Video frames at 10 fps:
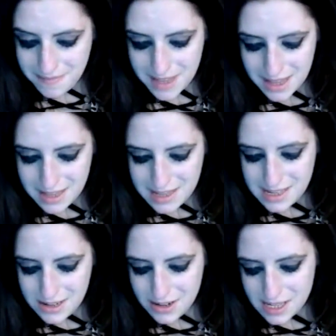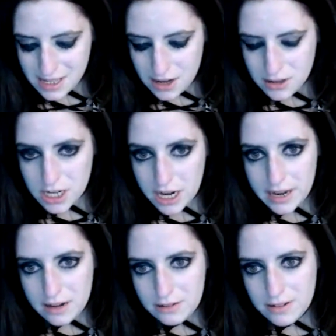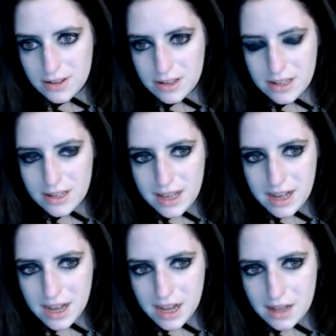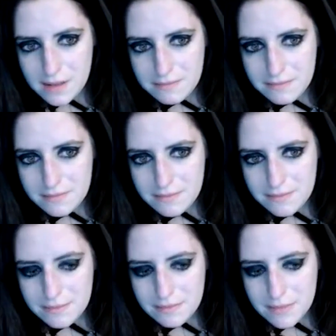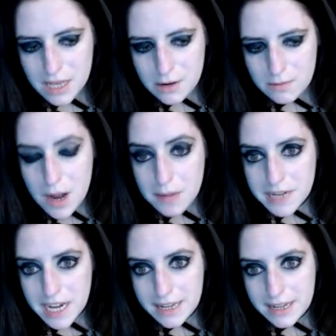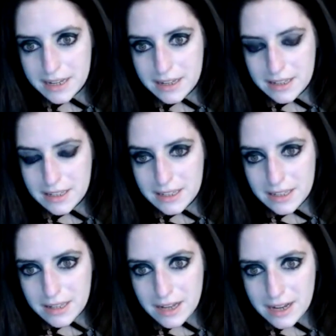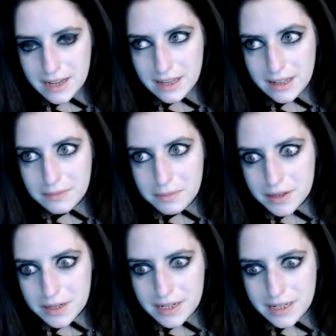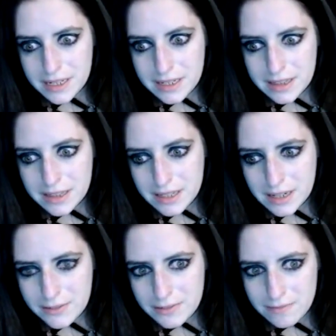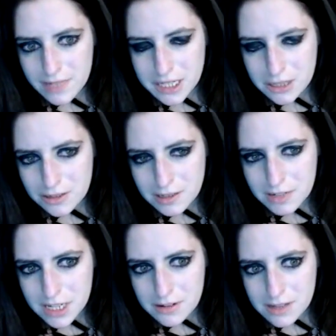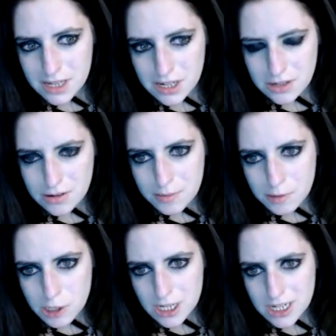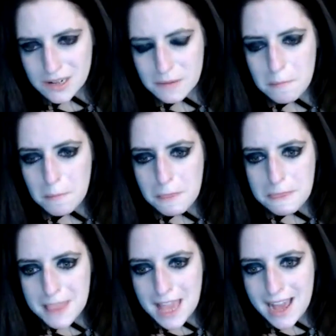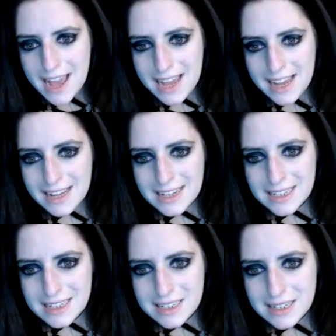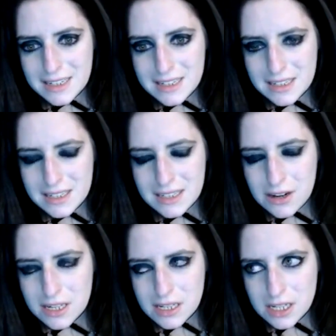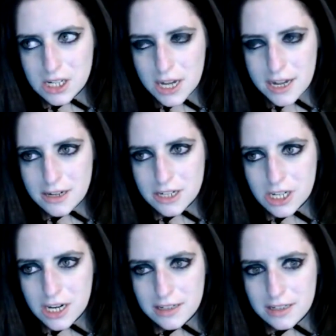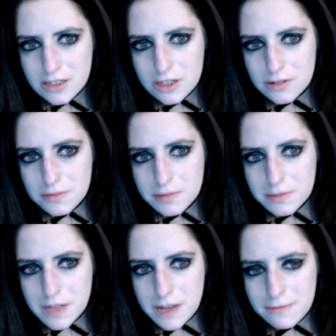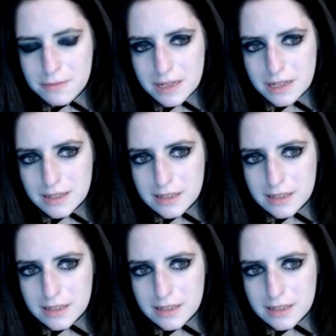seriously go check out Rob Dyke. I put a link to his video in the description, and seriously check out his channel and show him some love, because